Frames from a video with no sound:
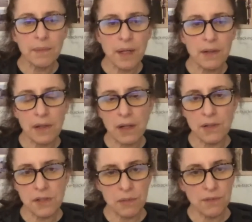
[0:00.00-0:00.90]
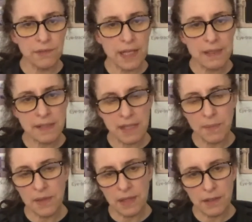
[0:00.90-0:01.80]
Modern art also reflects some
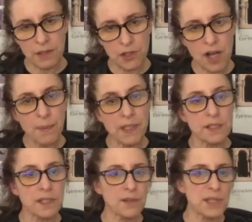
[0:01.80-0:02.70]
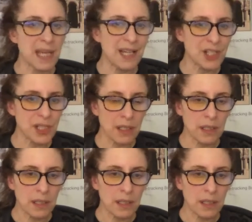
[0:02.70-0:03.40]
of the, the trauma and dissociation